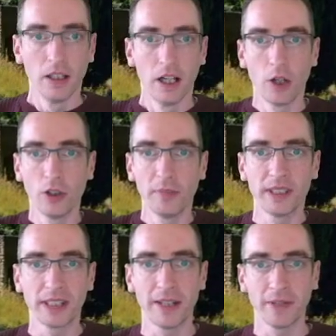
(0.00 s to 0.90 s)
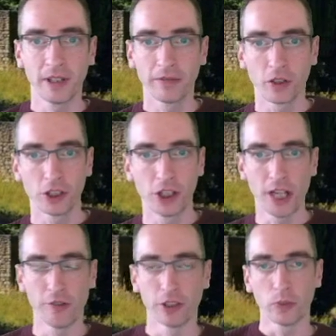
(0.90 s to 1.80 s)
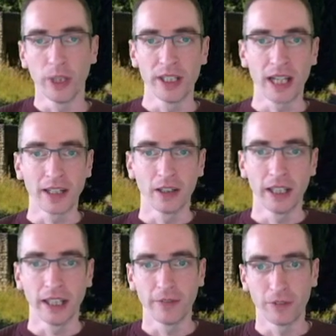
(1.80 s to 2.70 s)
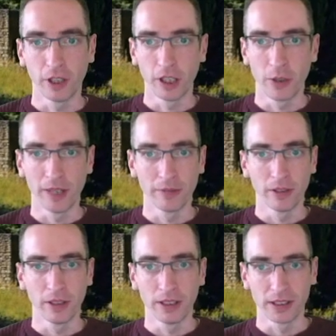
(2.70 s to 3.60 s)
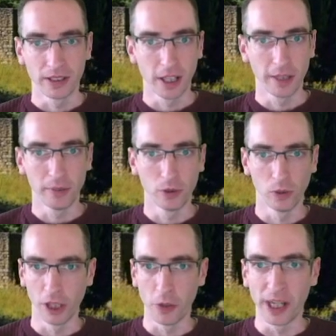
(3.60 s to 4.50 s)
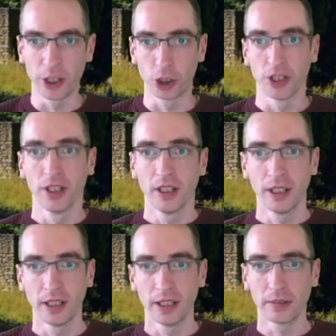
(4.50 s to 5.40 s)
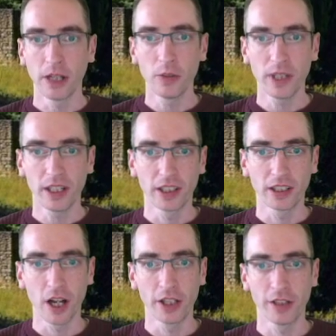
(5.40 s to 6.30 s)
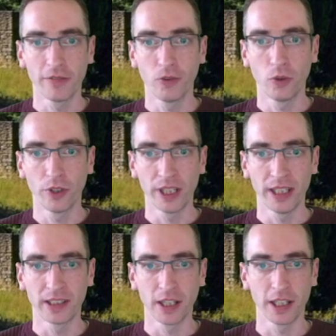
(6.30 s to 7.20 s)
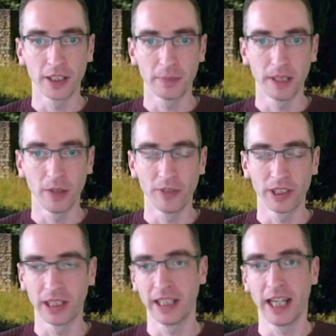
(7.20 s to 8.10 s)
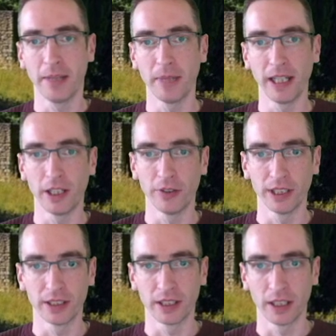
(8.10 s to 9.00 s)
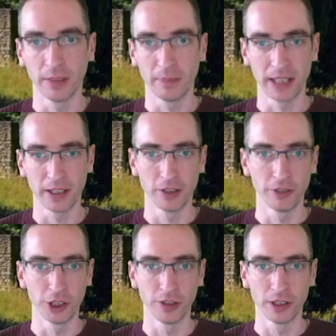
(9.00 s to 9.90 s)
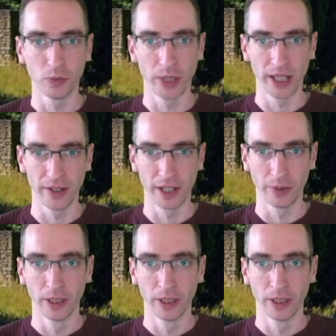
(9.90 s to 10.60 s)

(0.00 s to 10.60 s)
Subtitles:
Hole number 7, I've got a generous wind angle here for a low level sniper, or lowish. Going with a katana for the side spin. Obviously Kingmaker is better to reduce the wind though.